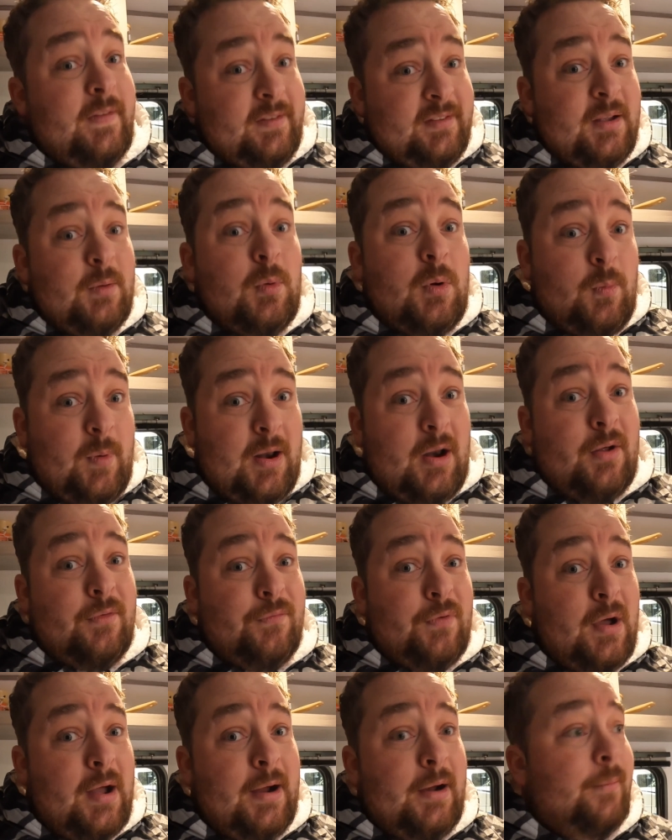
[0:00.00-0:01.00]
this thing would have went on
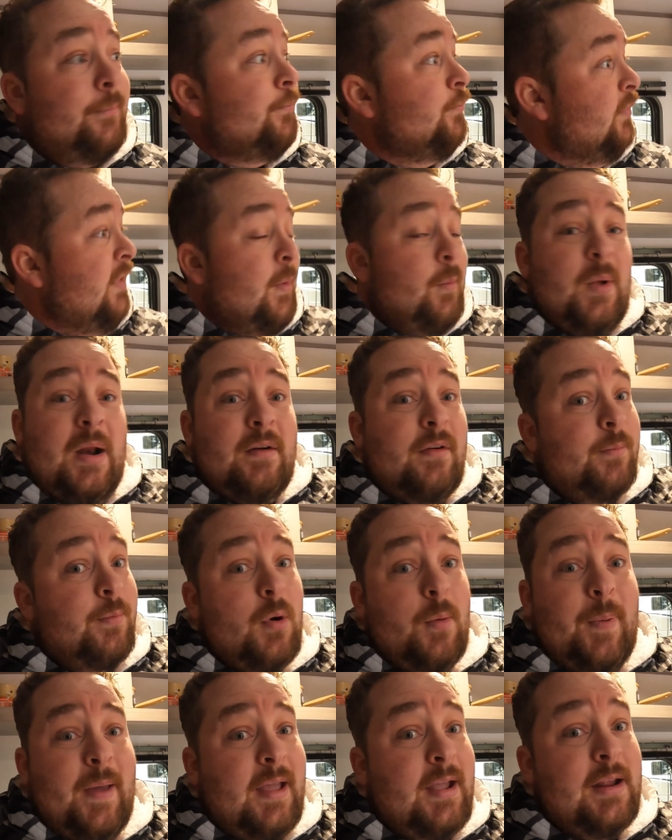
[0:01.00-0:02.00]
fire, then whatever
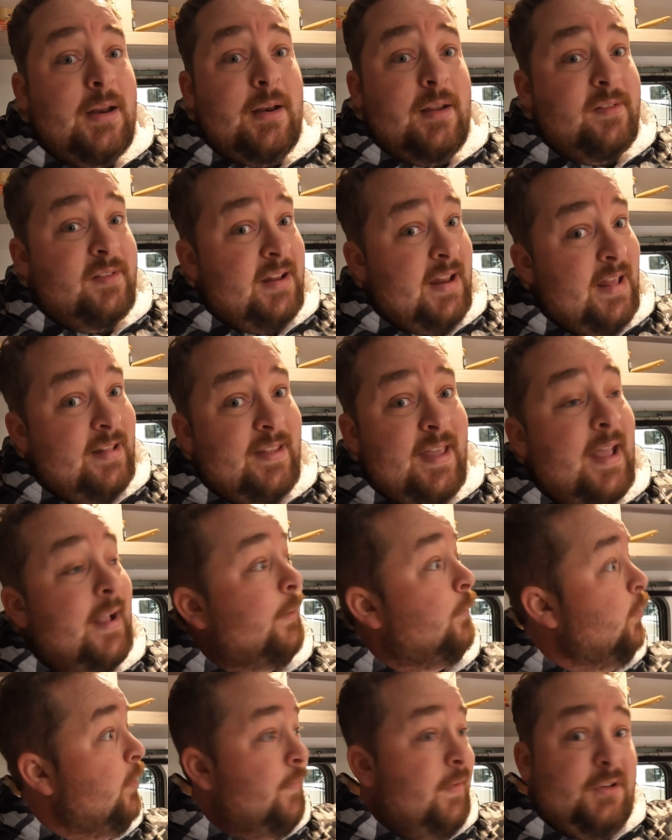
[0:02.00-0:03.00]
propane is in that
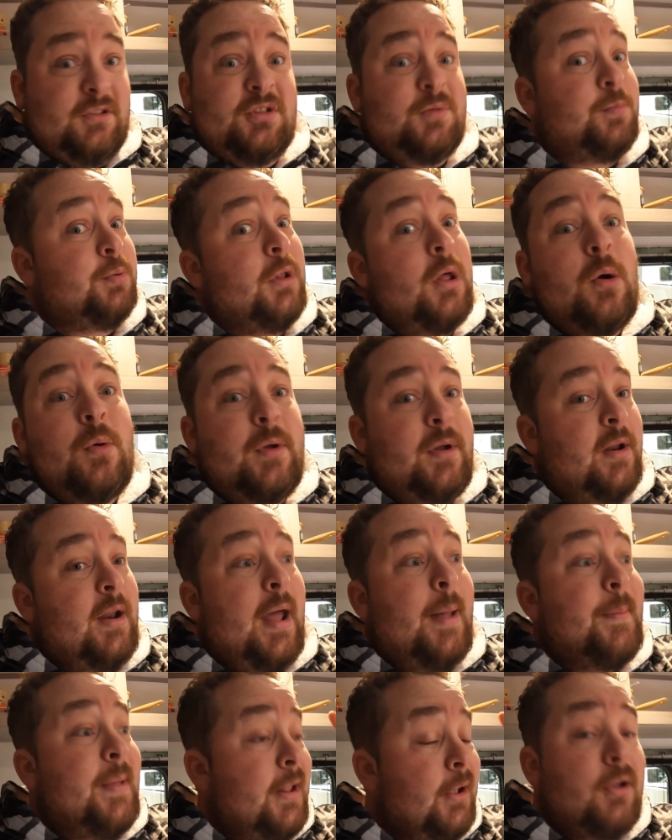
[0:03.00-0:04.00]
tank would have exploded.
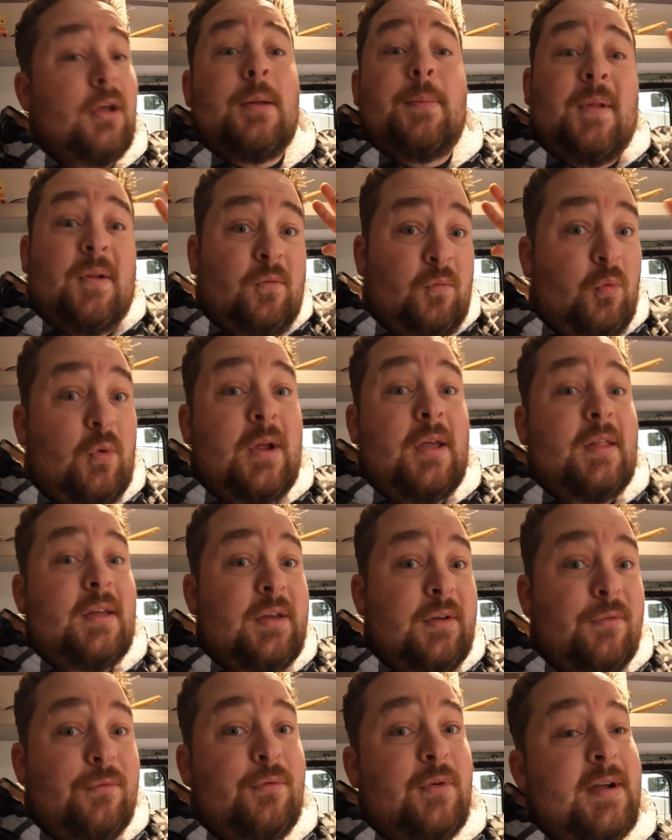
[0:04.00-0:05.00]
I mean, it could have been
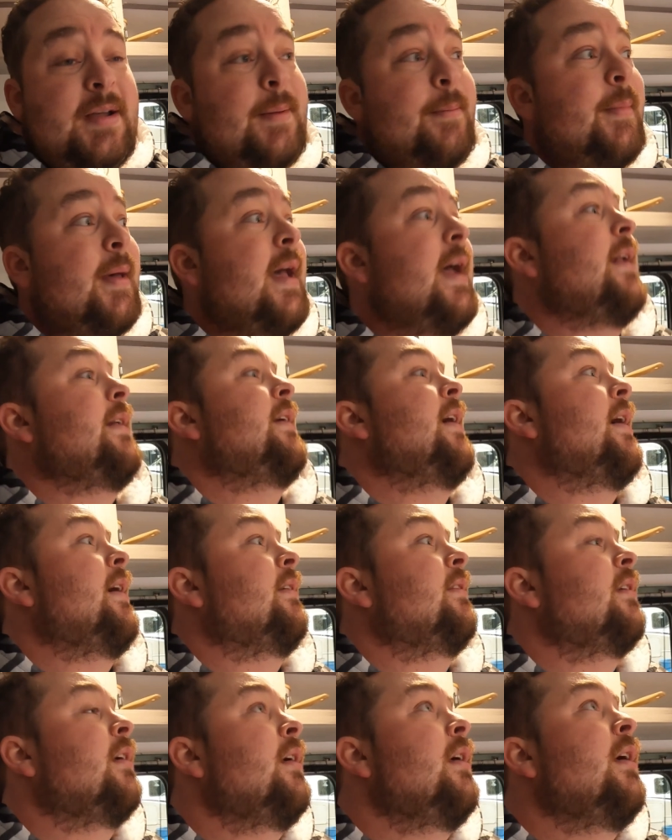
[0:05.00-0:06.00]
really freaking bad,
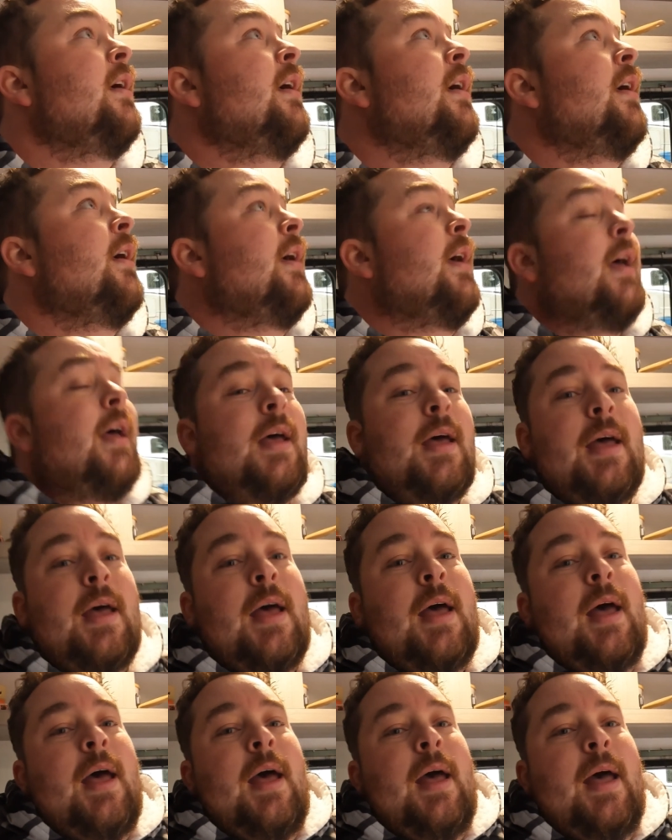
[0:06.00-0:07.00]
guys.
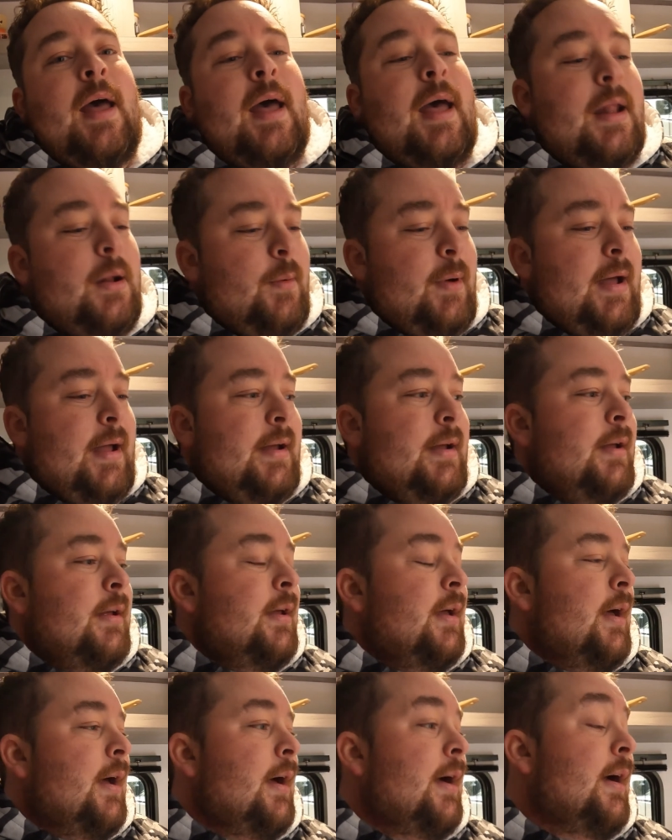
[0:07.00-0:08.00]
Anyway,
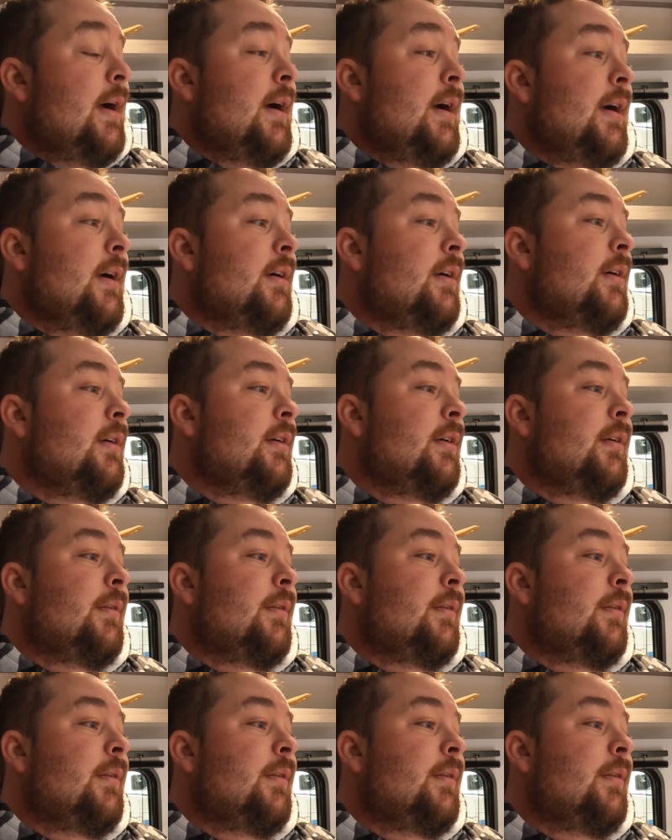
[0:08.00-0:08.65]
didn't